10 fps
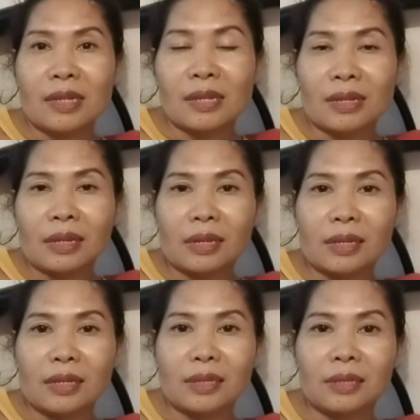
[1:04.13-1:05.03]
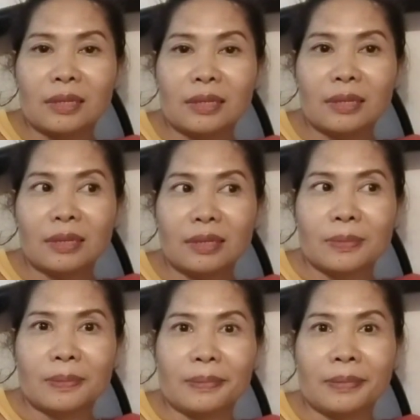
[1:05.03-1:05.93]

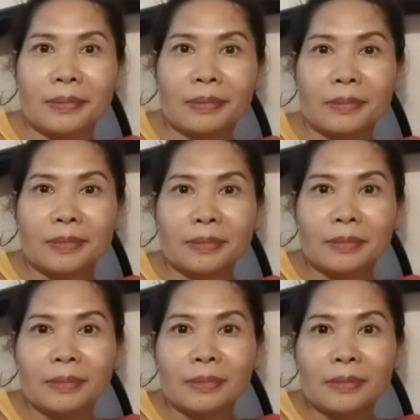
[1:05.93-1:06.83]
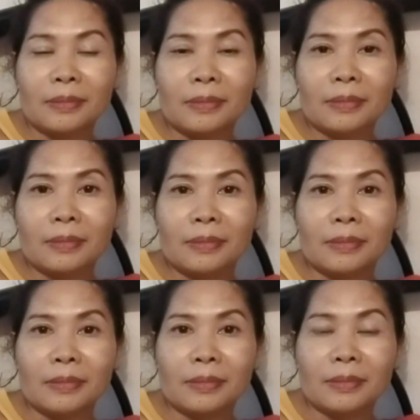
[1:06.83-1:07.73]

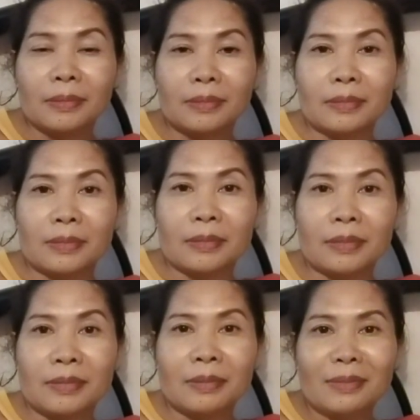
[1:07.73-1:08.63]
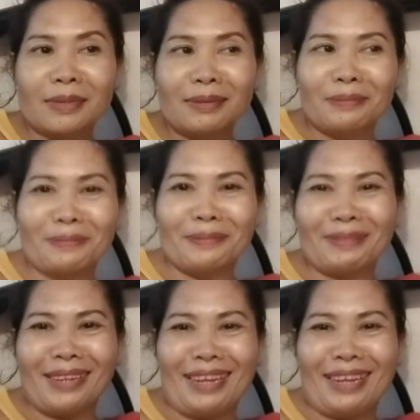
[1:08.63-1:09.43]
[no speech]